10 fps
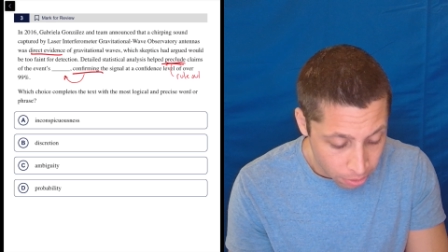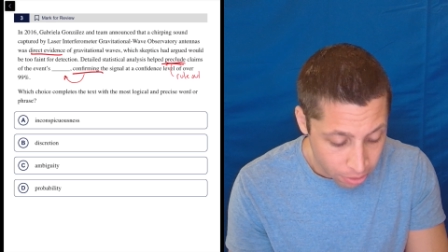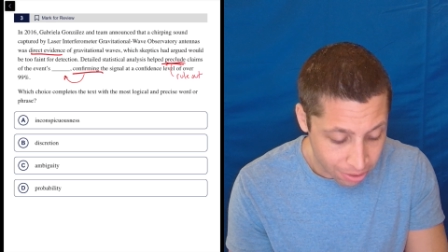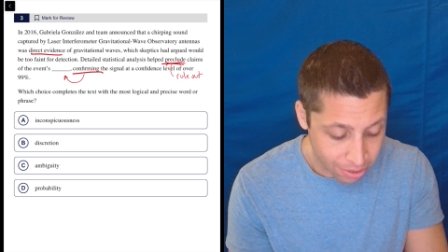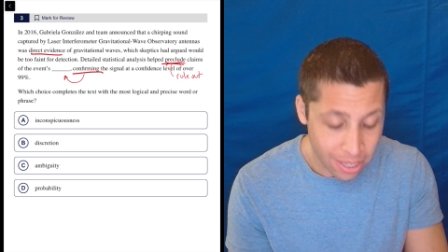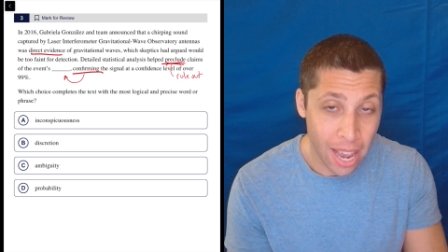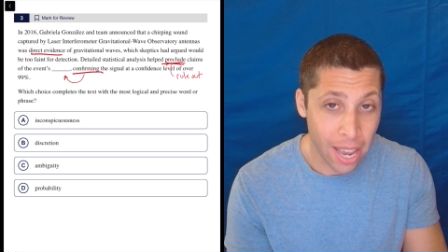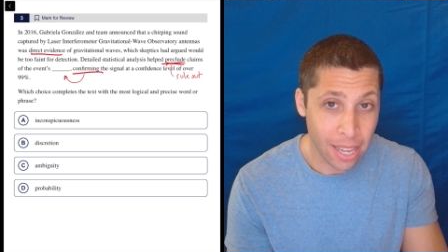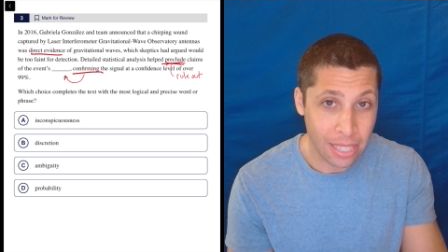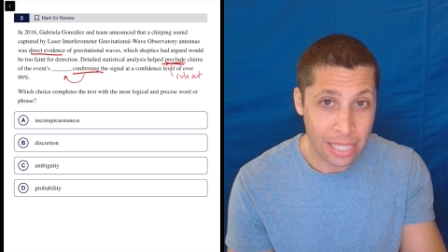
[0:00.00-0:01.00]
to
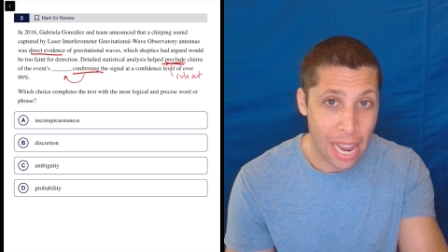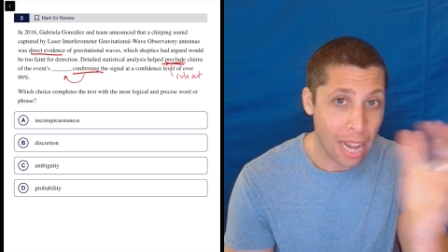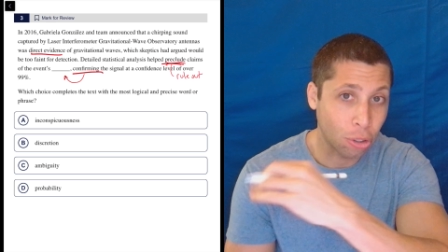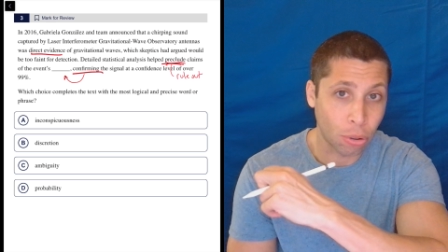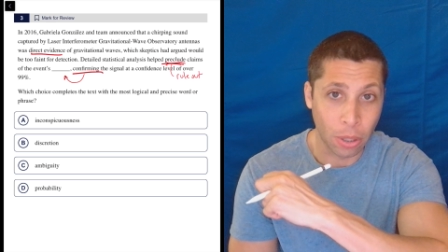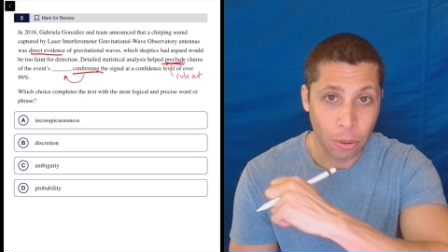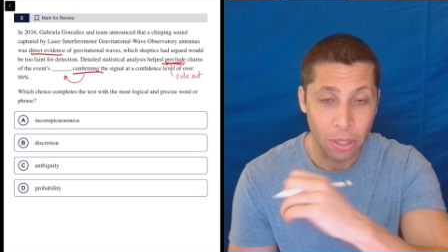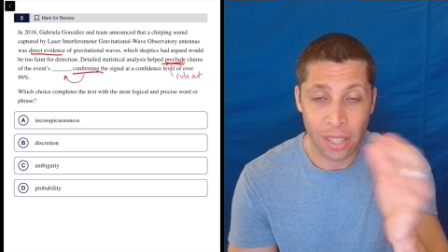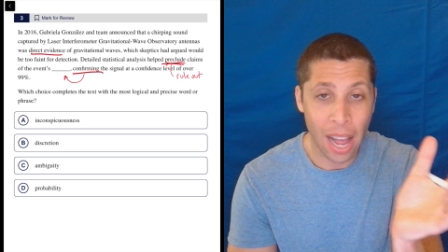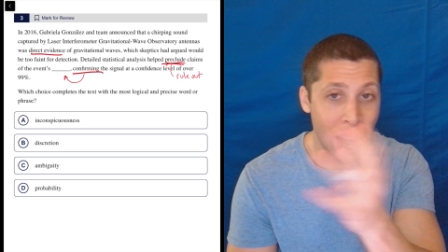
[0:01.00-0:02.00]
say it's not true,
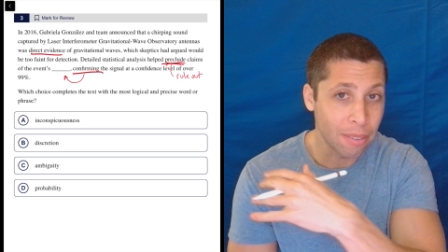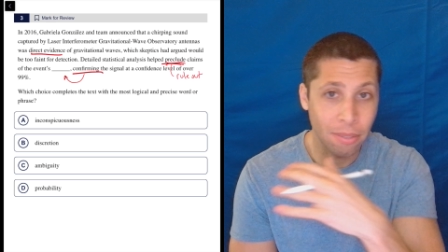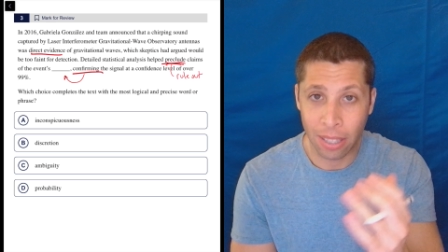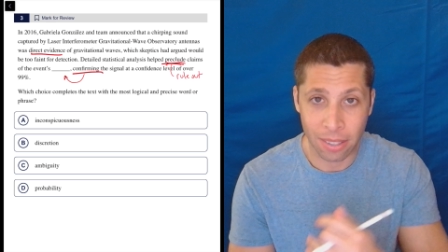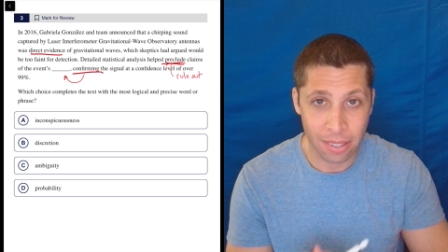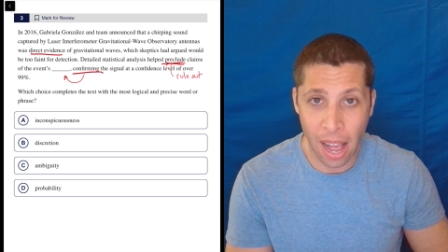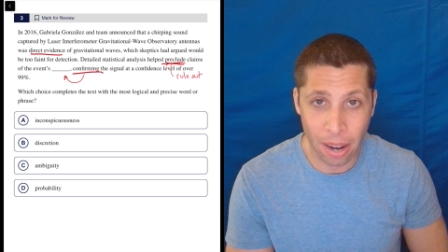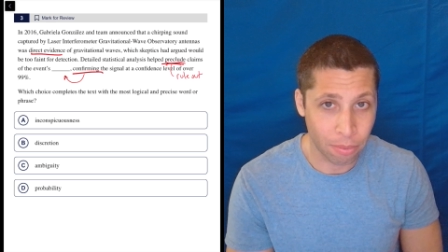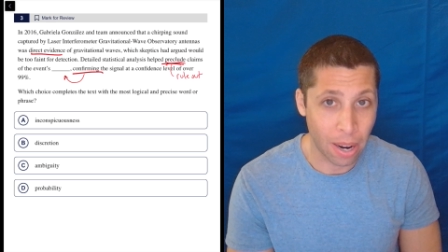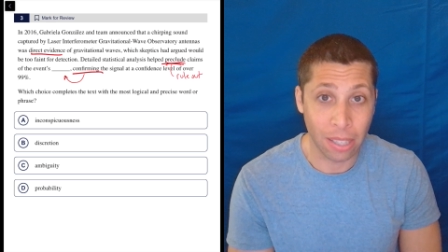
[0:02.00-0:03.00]
it's not it's
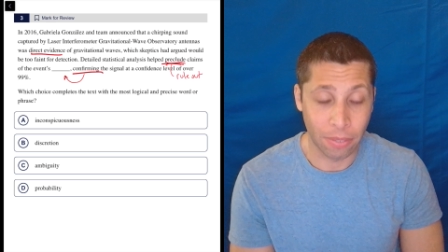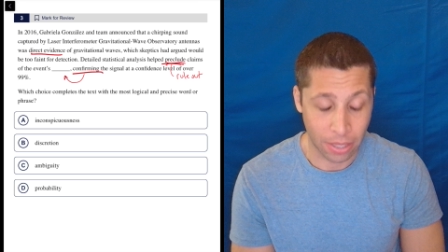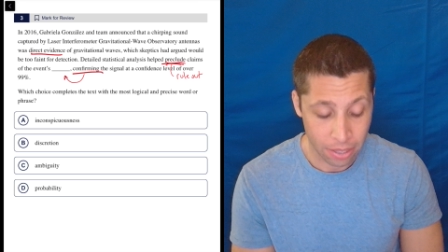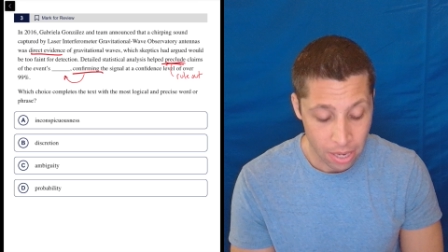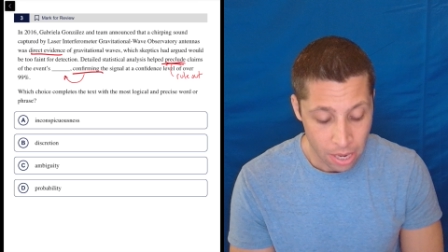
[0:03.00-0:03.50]
not relevant.